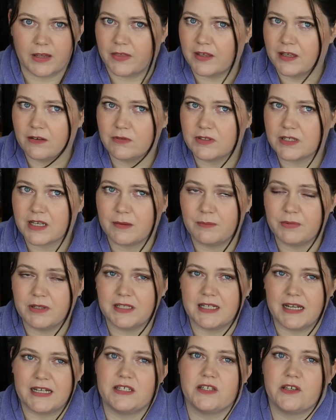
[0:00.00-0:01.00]
think it was a couple
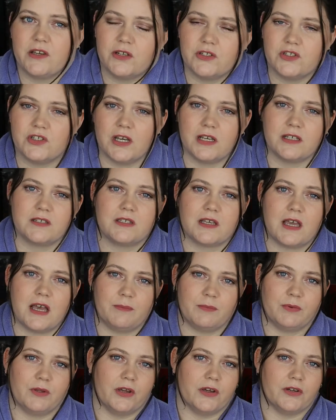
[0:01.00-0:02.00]
of days ago, just
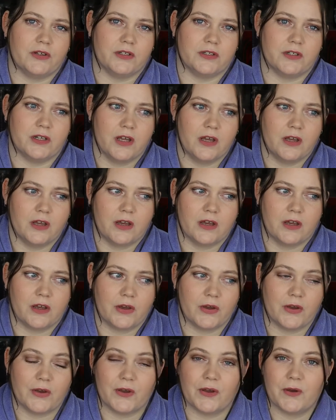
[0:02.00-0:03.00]
uploaded
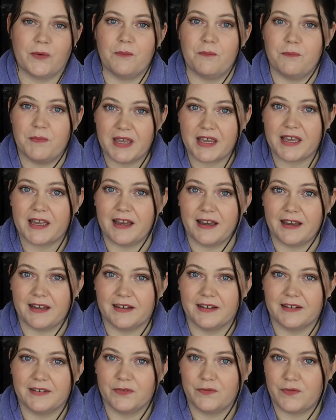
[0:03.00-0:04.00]
her Mecca
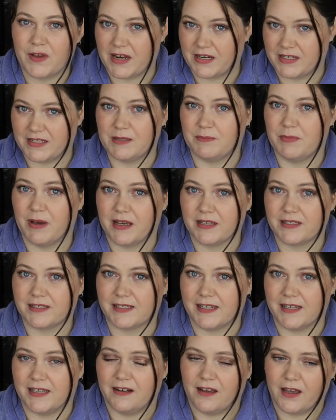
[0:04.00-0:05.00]
fantasy
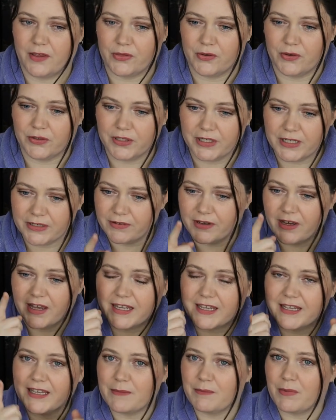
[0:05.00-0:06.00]
basket, and I thought, you know what,
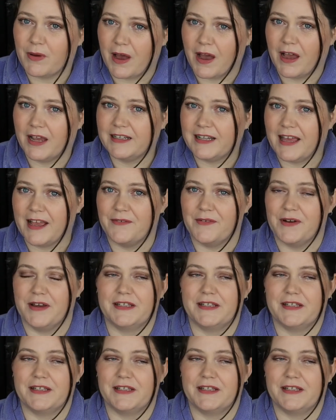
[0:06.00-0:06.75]
I can get behind that